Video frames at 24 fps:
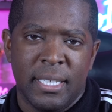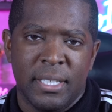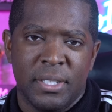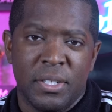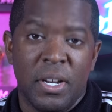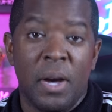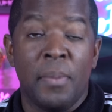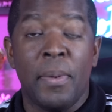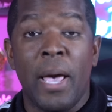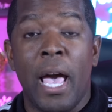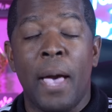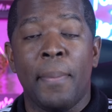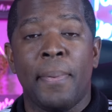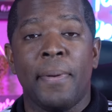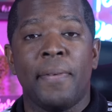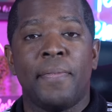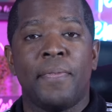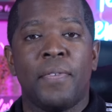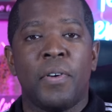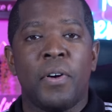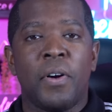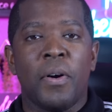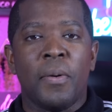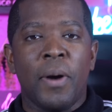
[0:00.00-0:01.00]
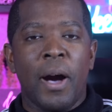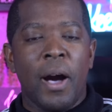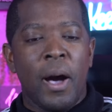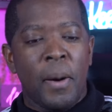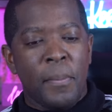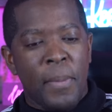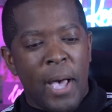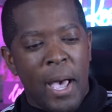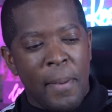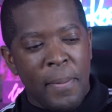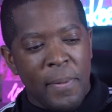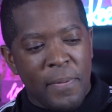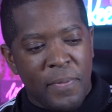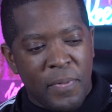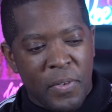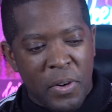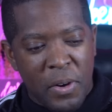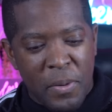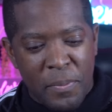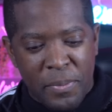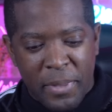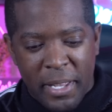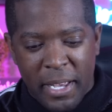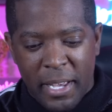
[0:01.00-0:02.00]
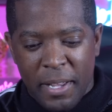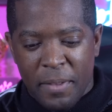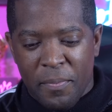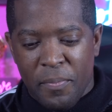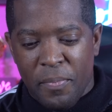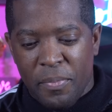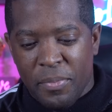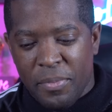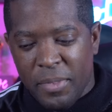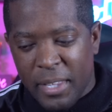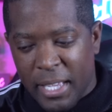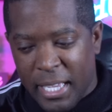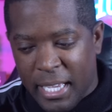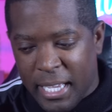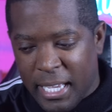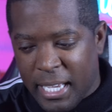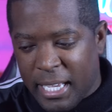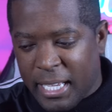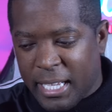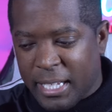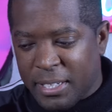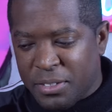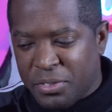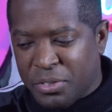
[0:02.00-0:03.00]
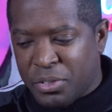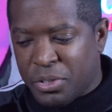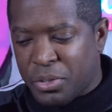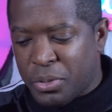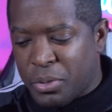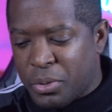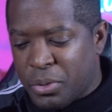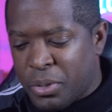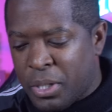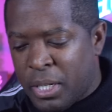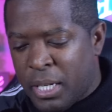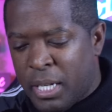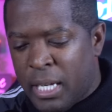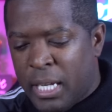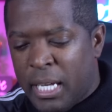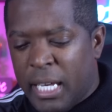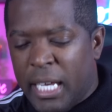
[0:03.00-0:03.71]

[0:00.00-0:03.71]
So I'm happy for him. I'm happy for him that he he gets to